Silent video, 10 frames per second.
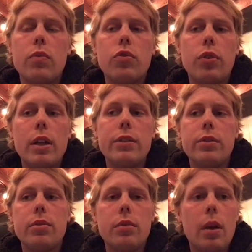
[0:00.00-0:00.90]
I'm trying
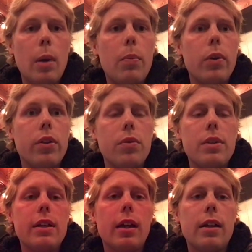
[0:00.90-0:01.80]
to come up with
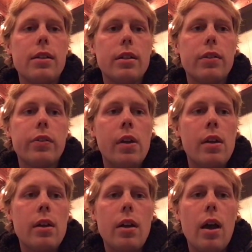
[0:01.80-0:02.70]
unique ideas
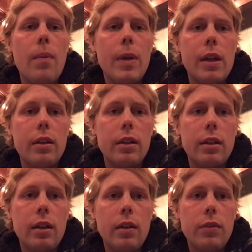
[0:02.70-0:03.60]

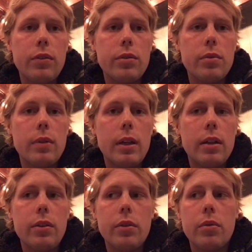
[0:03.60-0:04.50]
and how to
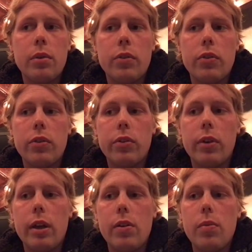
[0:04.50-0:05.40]
edit the course, and
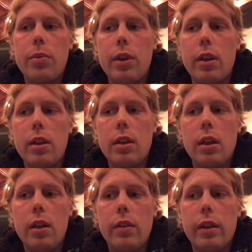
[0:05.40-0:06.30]
so I hope that
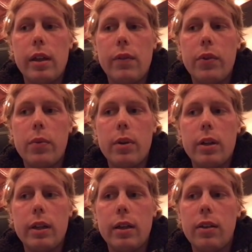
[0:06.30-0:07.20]

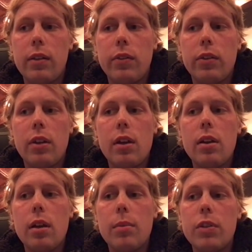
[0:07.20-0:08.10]
everyone has
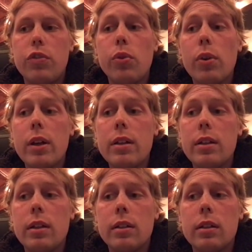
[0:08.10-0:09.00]

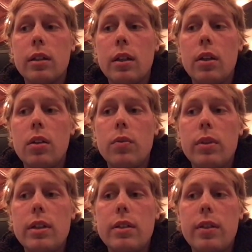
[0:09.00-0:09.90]
enjoyed and
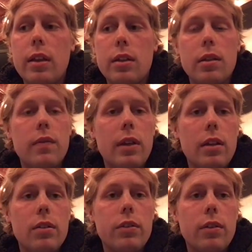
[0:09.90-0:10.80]
really taken
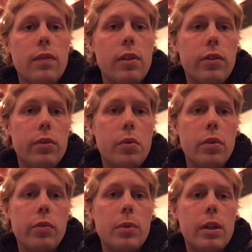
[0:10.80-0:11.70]
advantage of this
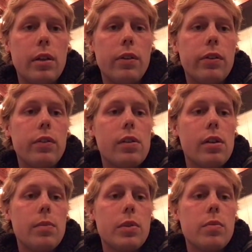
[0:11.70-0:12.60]
course, because
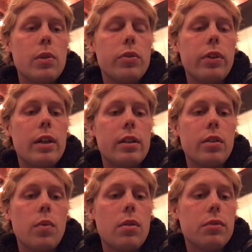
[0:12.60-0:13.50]
you most
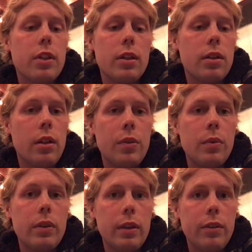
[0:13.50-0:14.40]
likely won't take
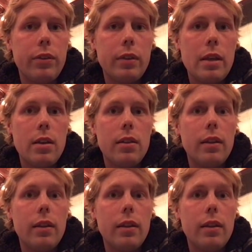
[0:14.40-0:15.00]
another one that's